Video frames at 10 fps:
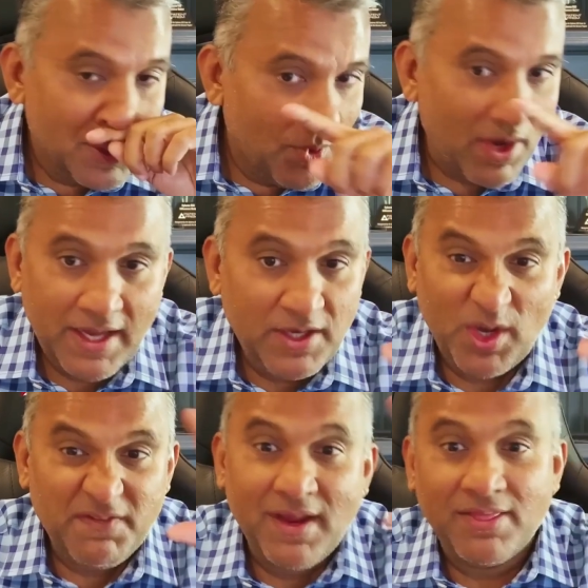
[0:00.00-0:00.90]
And you
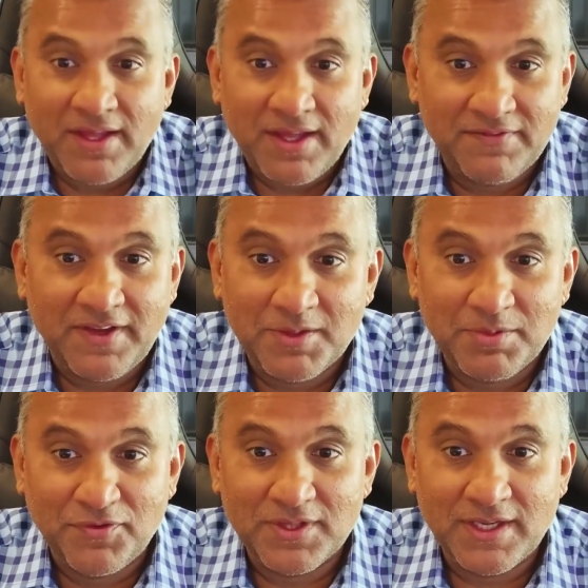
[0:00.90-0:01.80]
have nothing available
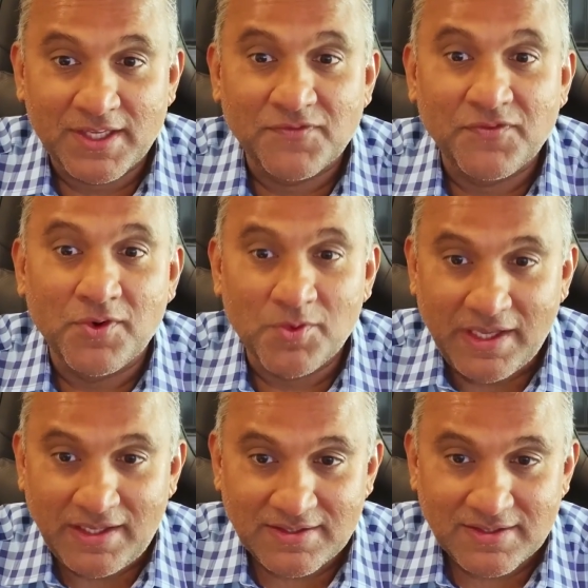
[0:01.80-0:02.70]
for the next 4
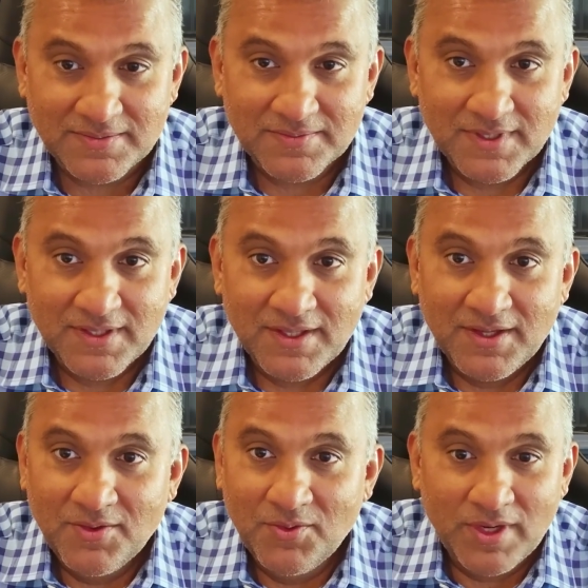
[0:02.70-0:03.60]
weeks.
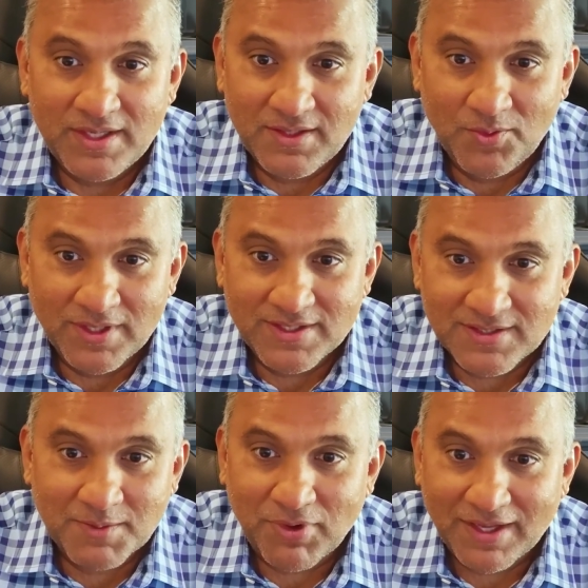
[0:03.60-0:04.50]
What's the
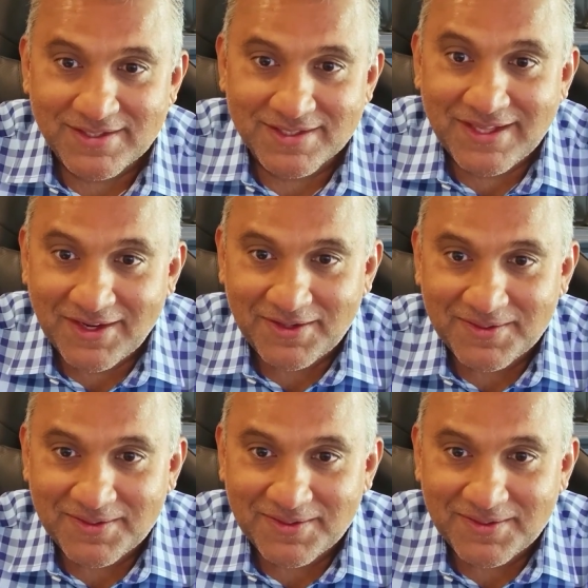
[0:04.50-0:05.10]
process there?